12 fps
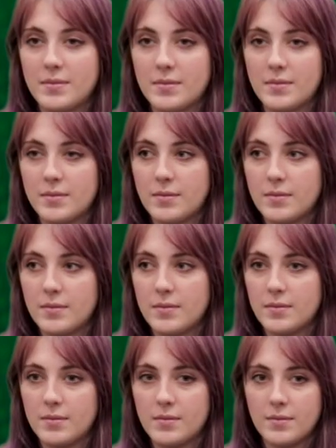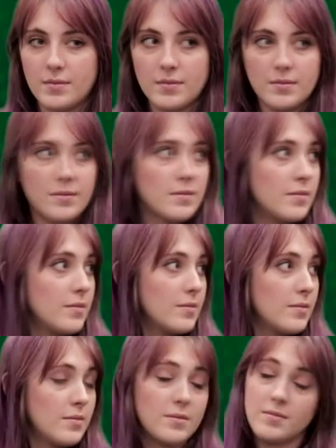
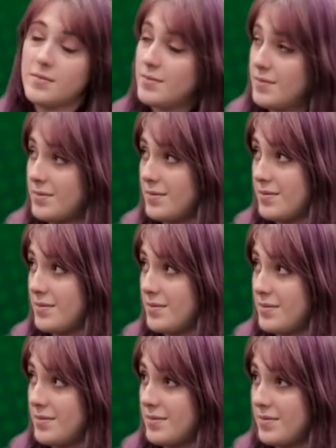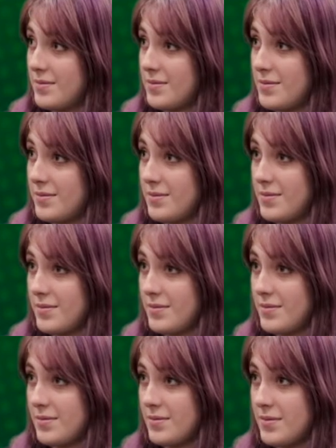
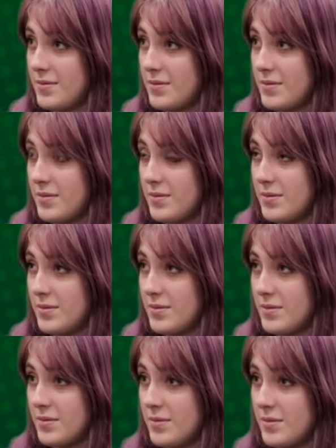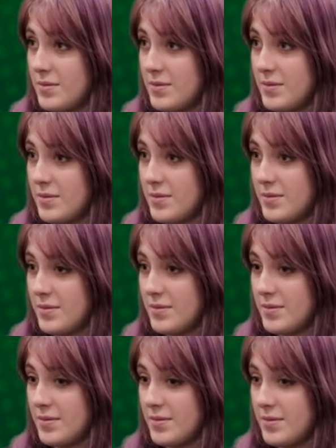
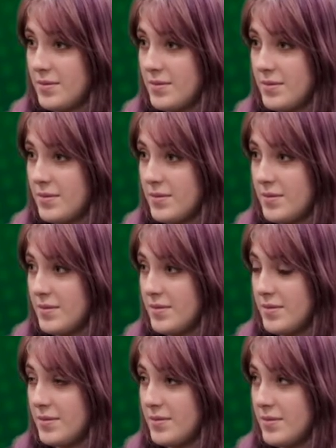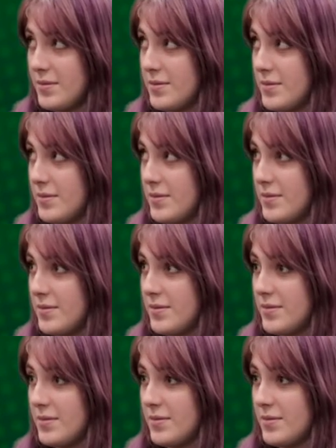The person shown says nothing.